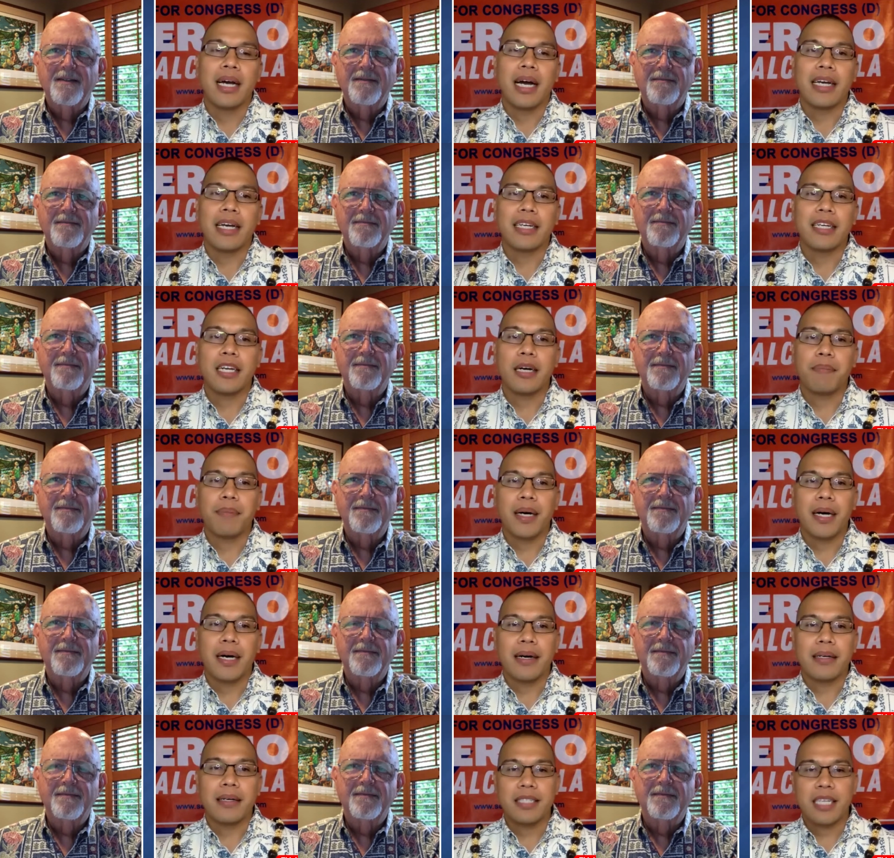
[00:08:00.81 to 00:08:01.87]
Speaker 1: I ended up
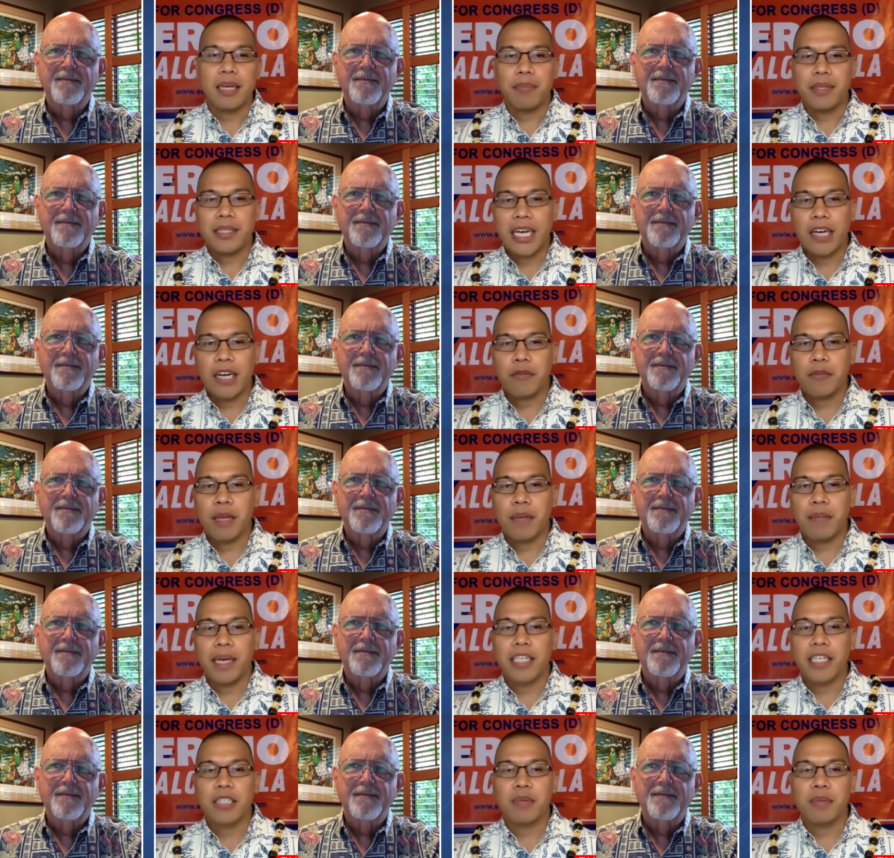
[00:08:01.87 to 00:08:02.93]
uh, stepping down from that
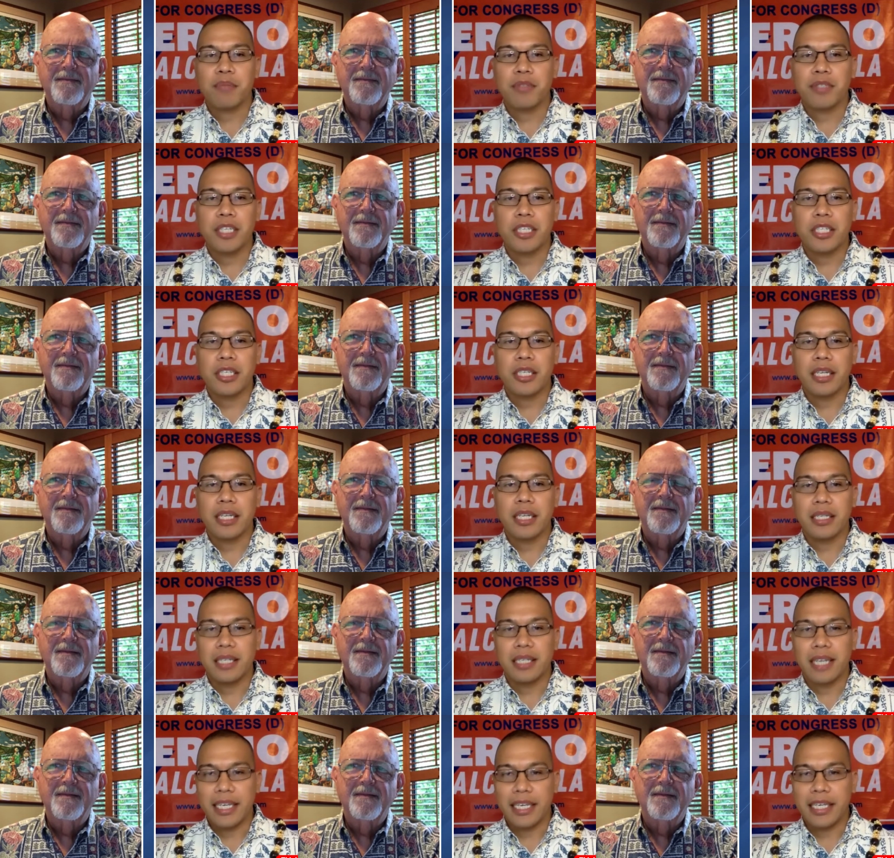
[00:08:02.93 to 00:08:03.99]
management position and
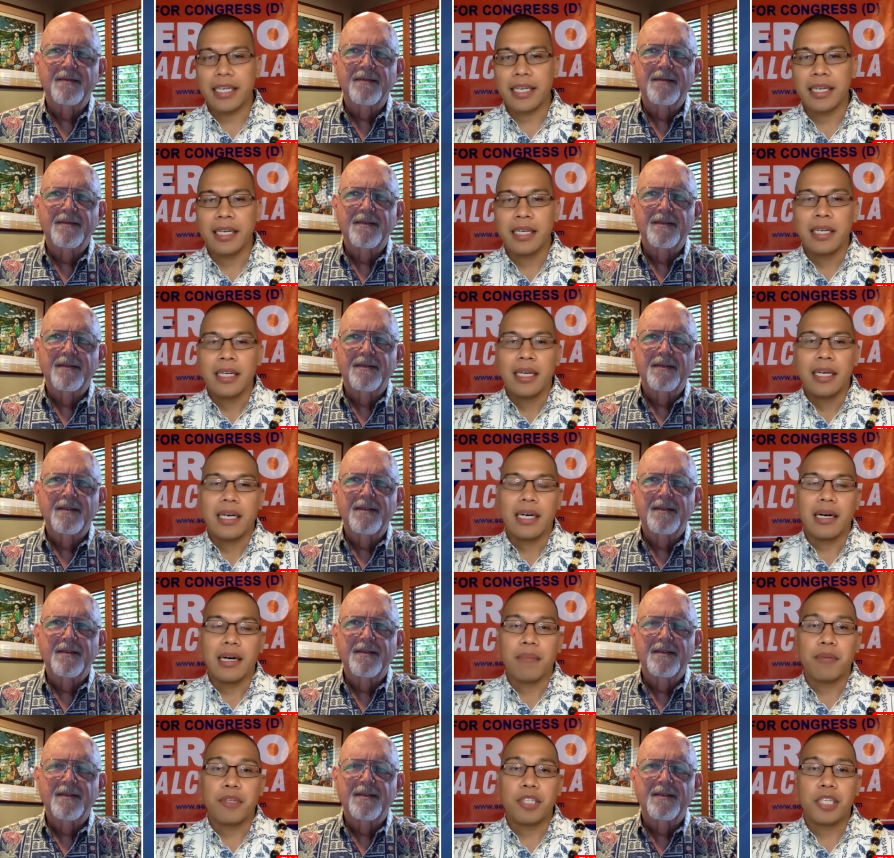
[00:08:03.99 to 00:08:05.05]
taking uh,
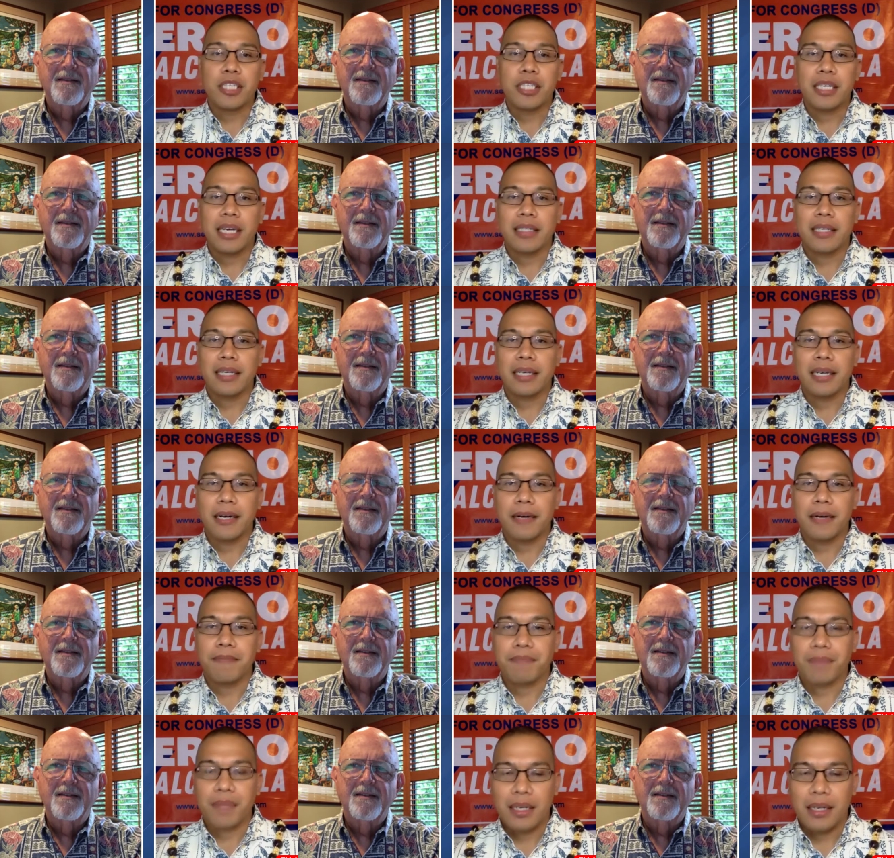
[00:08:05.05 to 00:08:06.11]
a position as a
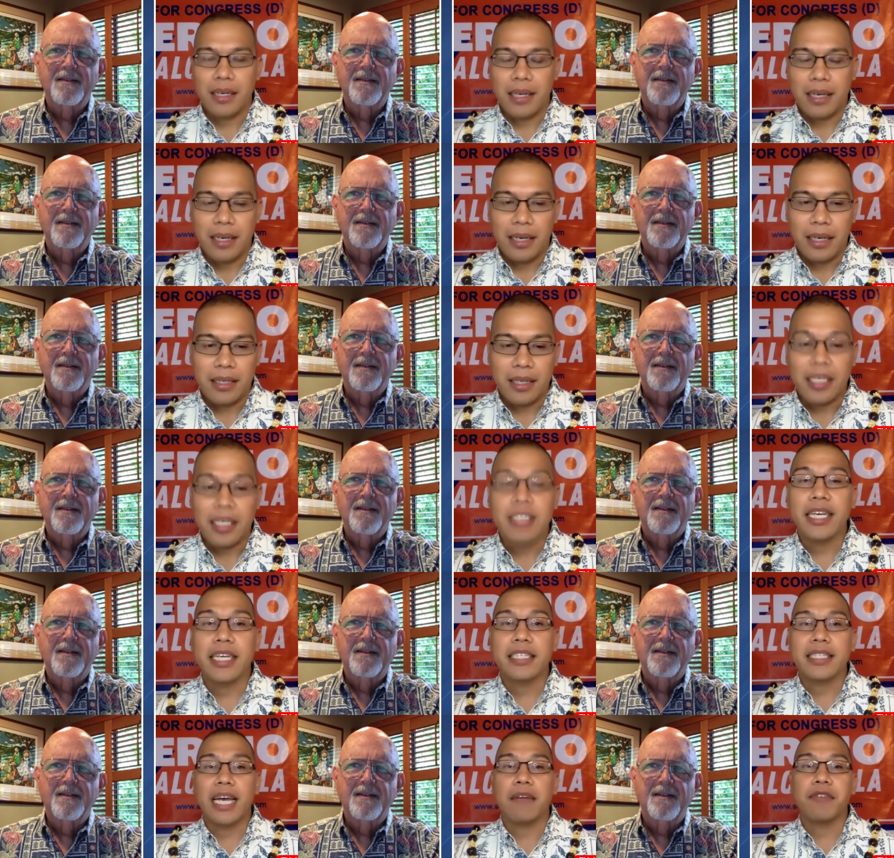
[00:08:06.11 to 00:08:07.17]
as an
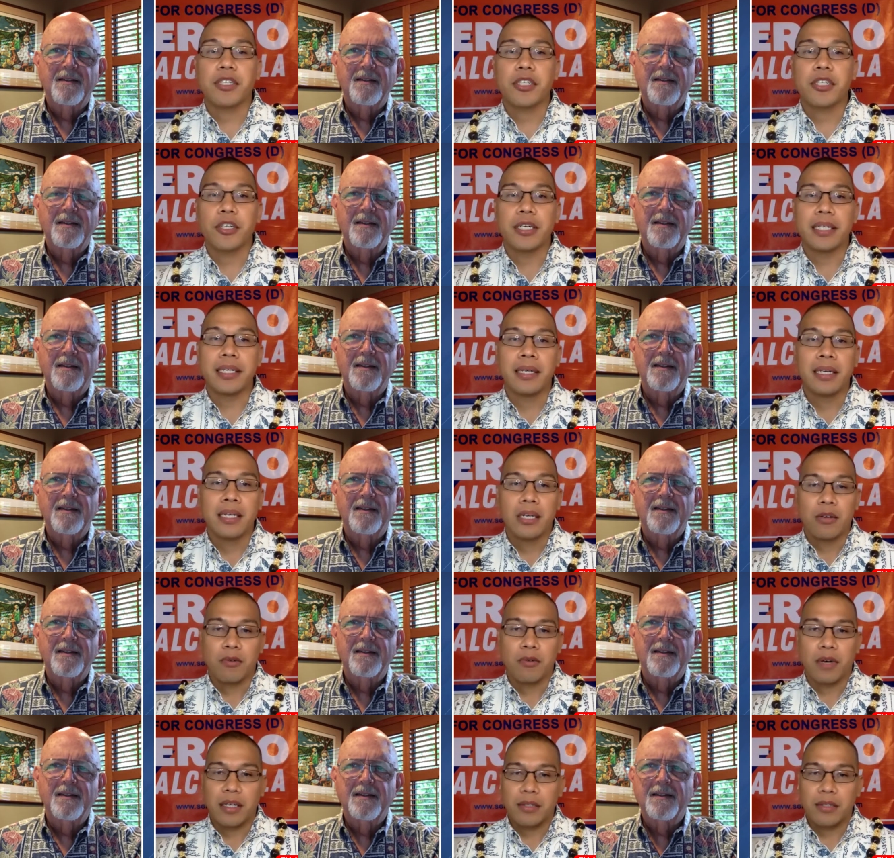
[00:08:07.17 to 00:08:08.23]
intake staff attorney, where I